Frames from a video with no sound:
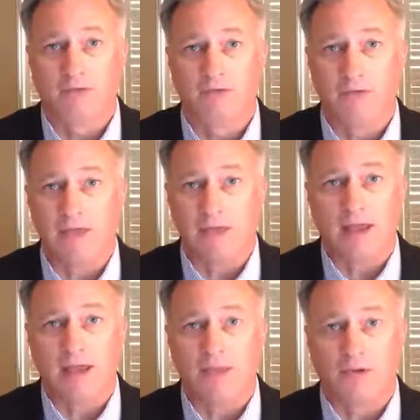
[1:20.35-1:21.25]
So we
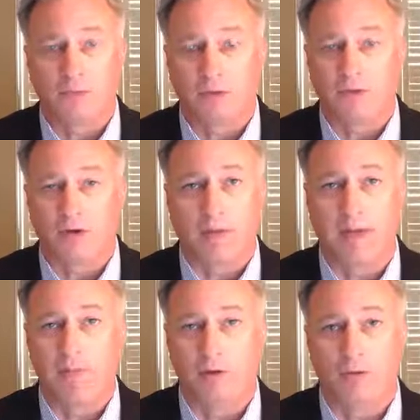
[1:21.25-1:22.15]
engage this with our
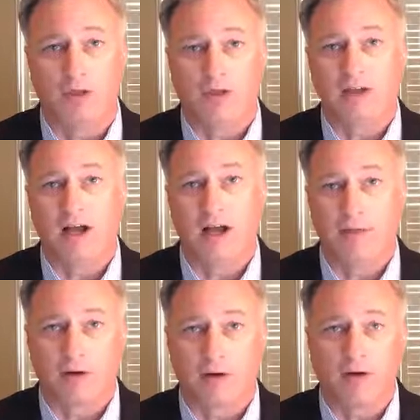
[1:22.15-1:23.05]
people, with our
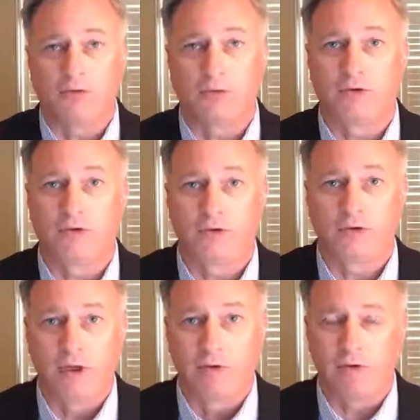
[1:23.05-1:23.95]
time, our resources.